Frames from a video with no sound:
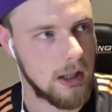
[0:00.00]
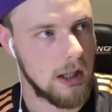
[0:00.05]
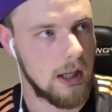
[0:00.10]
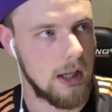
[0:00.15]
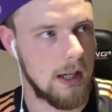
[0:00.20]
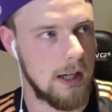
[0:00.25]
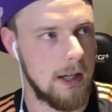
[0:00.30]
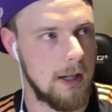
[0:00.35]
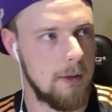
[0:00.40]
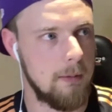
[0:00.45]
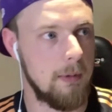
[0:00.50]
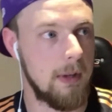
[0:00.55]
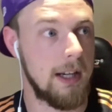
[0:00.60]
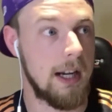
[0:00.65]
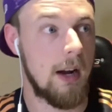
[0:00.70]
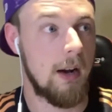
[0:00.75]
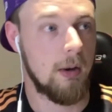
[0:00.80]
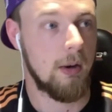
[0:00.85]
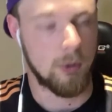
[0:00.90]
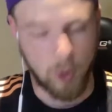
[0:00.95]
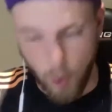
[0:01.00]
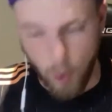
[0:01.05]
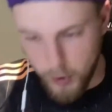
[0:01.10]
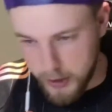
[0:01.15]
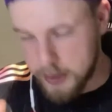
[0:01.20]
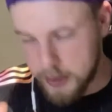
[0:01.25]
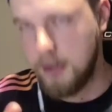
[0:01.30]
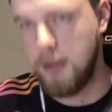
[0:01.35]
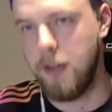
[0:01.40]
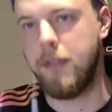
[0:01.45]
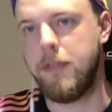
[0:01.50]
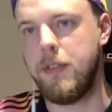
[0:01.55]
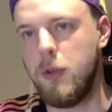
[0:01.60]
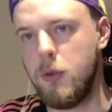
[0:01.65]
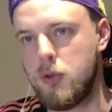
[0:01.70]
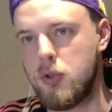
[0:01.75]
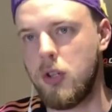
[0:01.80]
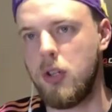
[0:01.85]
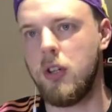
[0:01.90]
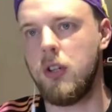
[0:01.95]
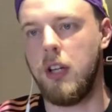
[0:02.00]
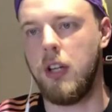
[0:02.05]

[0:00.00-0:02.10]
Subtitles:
And now going into the future,